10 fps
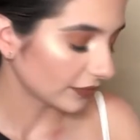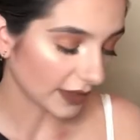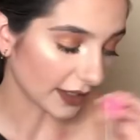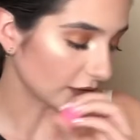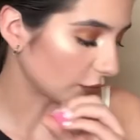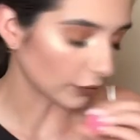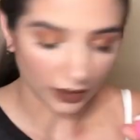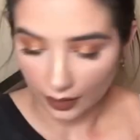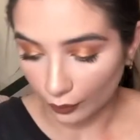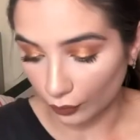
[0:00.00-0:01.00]
They
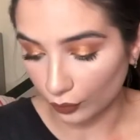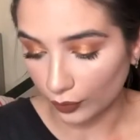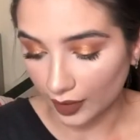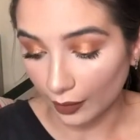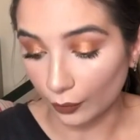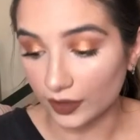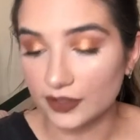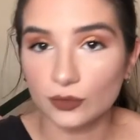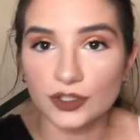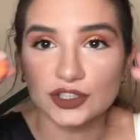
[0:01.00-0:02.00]
come out really
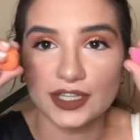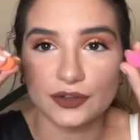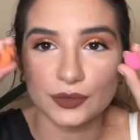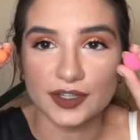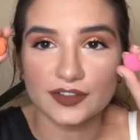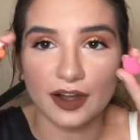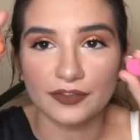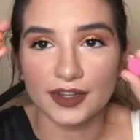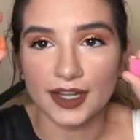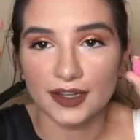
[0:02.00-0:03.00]
squishy, like they're really
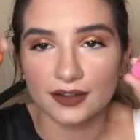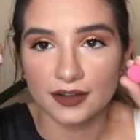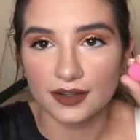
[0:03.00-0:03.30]
soft and like